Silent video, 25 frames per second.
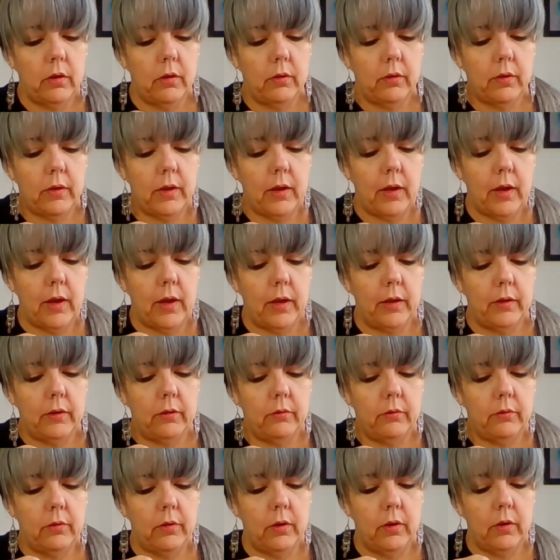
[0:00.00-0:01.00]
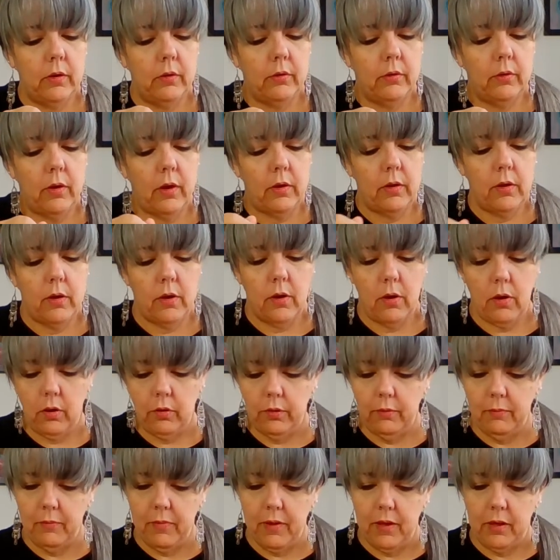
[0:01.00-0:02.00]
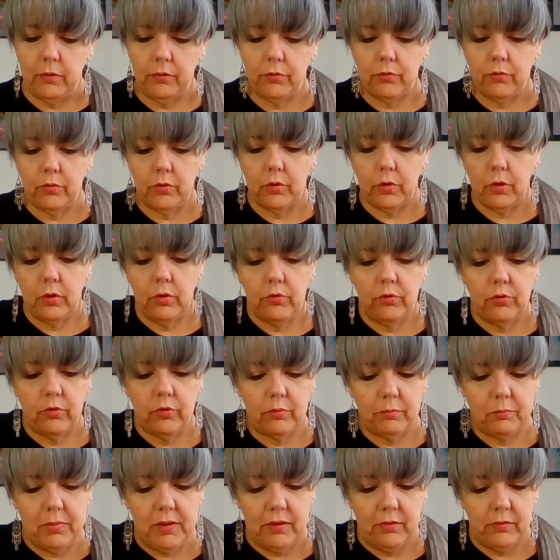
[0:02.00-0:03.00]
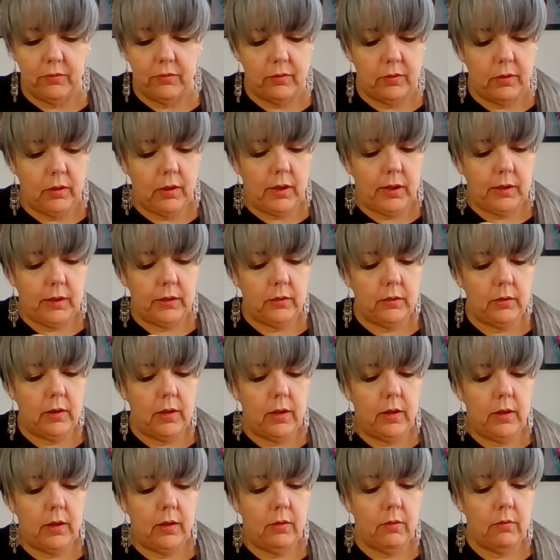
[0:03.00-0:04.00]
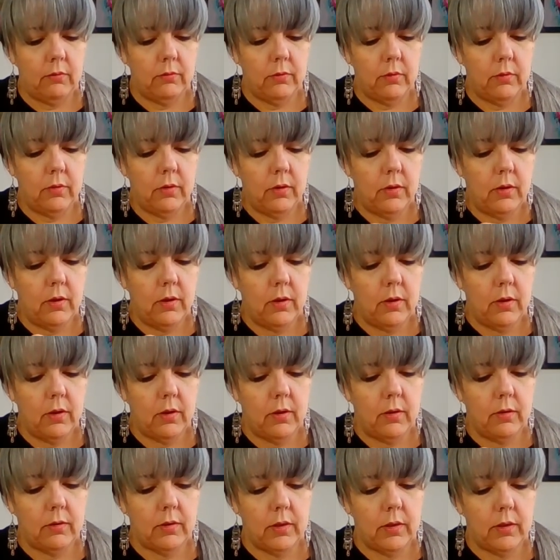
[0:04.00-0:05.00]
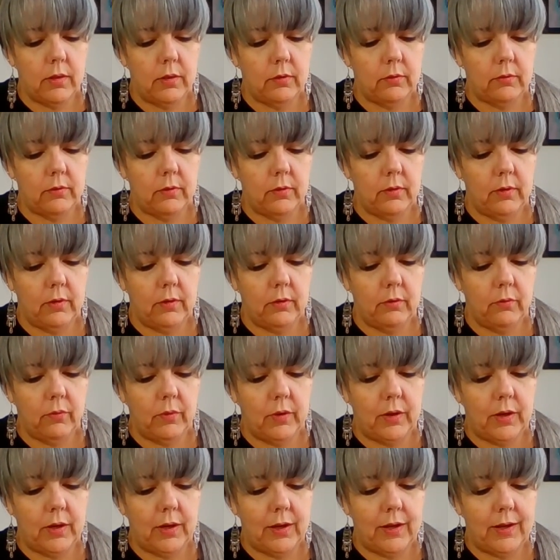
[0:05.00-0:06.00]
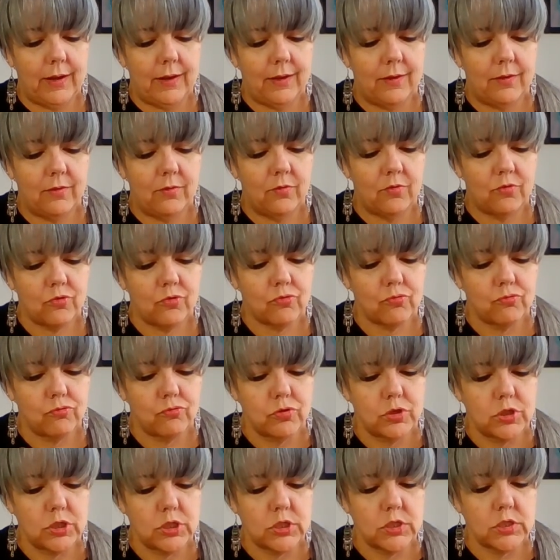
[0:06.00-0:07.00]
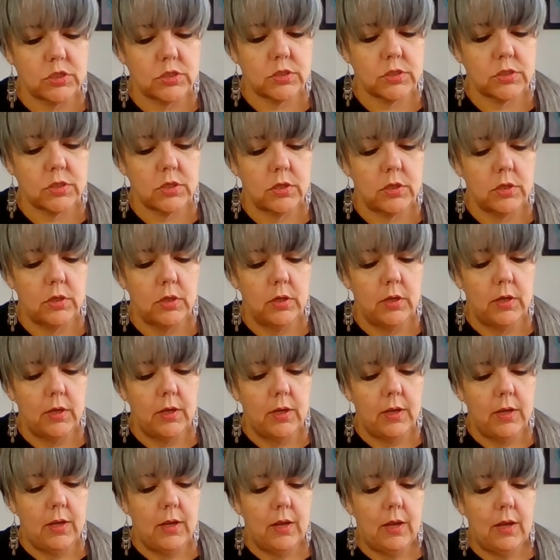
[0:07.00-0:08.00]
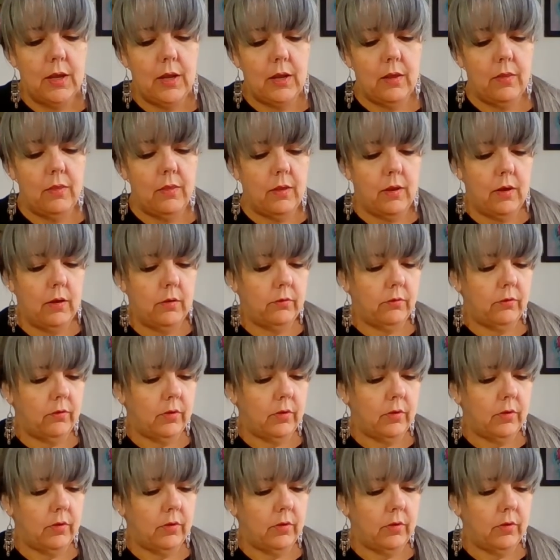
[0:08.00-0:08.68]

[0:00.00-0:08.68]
Okay, I don't know. All the buttons are going to just be sliding down. Okay, there's a little one I can swoosh in there.